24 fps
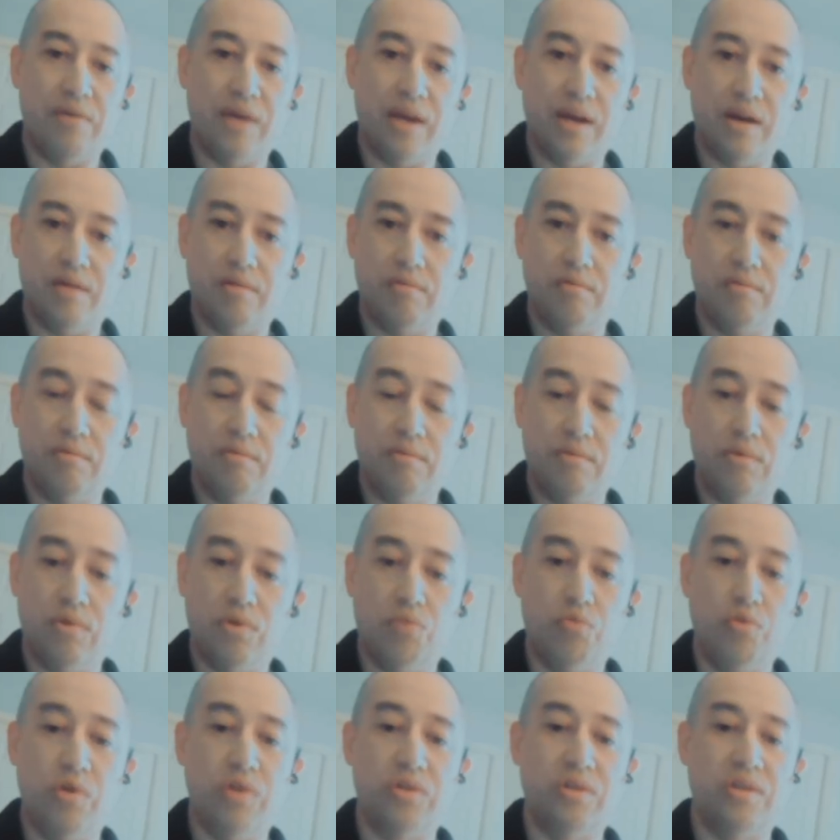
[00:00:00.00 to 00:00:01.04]
out the
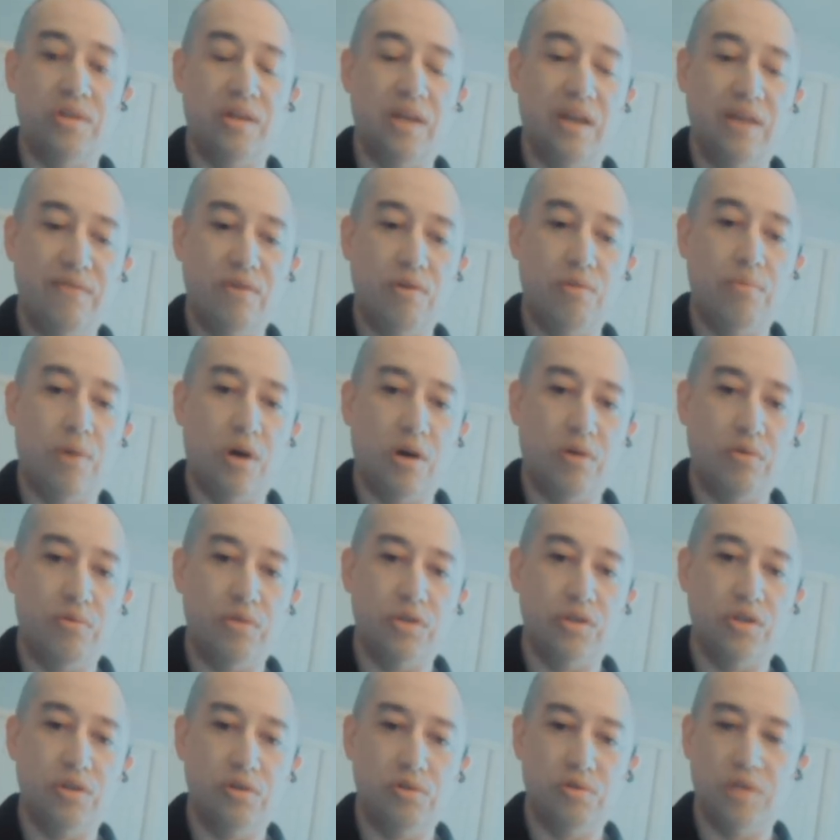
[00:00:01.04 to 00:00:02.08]
Wilson Evo ball was
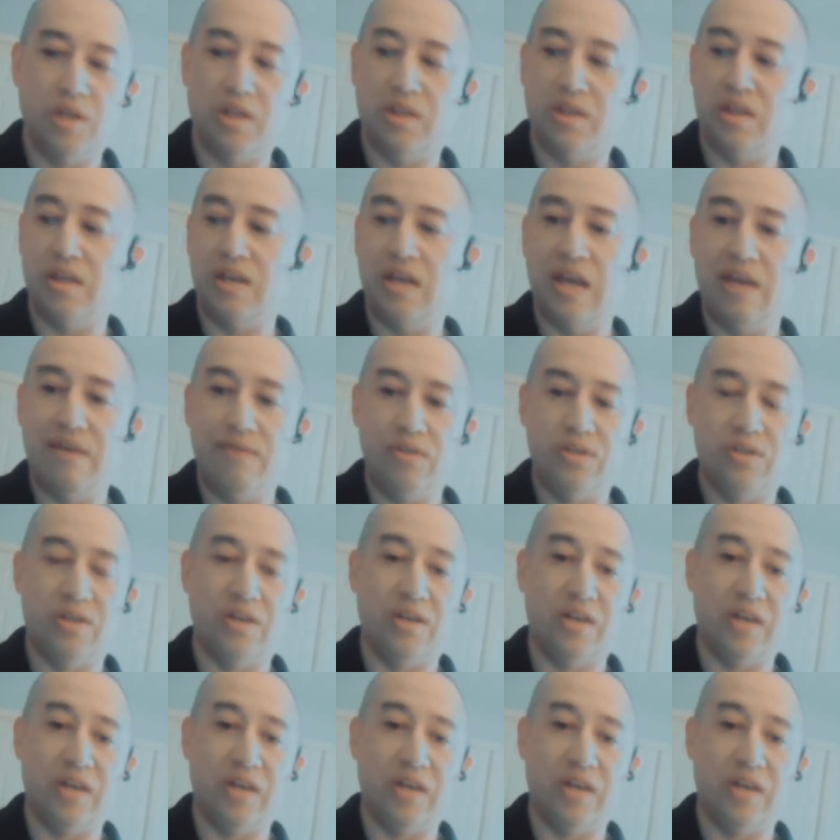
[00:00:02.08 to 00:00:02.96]
used at the Davidson